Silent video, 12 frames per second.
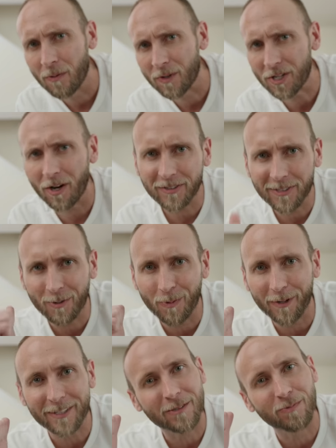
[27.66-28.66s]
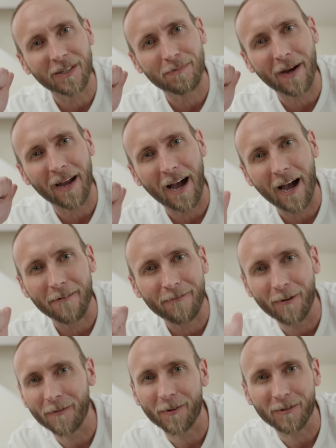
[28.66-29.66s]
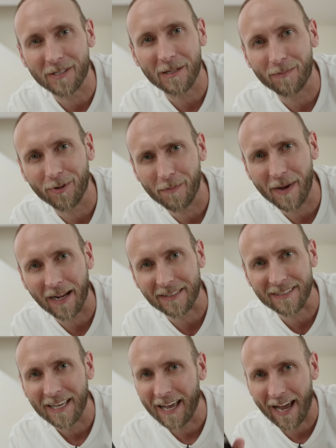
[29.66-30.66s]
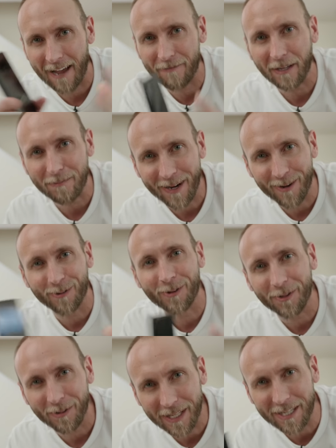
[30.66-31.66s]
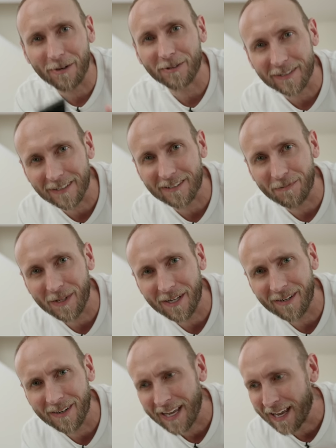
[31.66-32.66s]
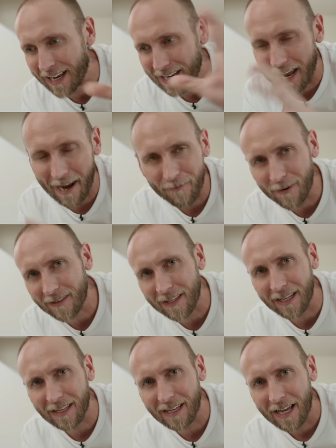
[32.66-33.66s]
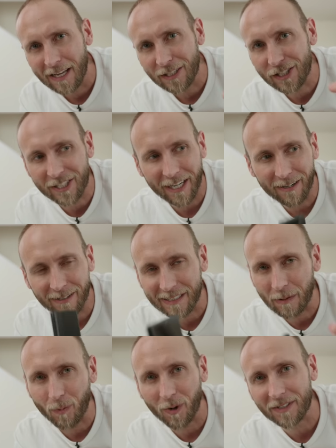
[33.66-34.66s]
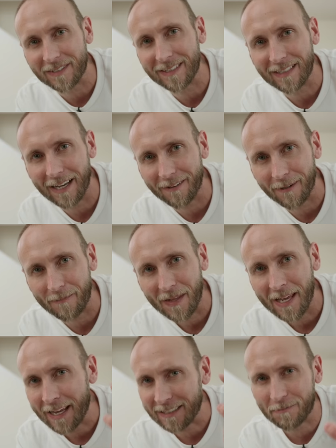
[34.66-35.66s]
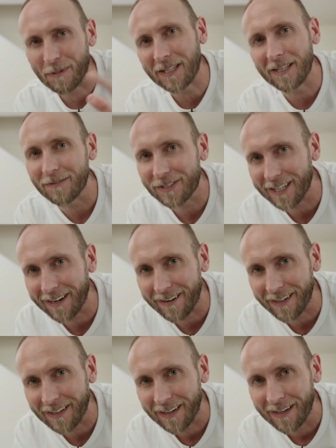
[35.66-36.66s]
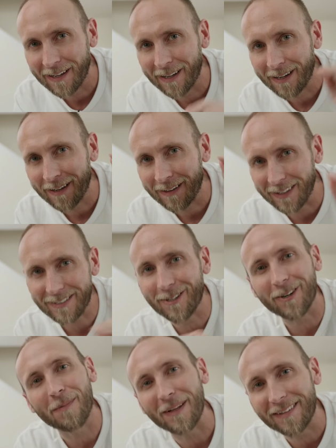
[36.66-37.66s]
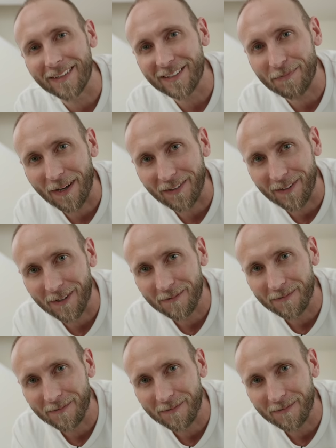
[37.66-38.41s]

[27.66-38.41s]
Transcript: which also works with my iPhone thirteen Pro Max. I have like my own little ecosystem here and everything shares and works together. And speaking of sharing, let's talk about today's sponsor.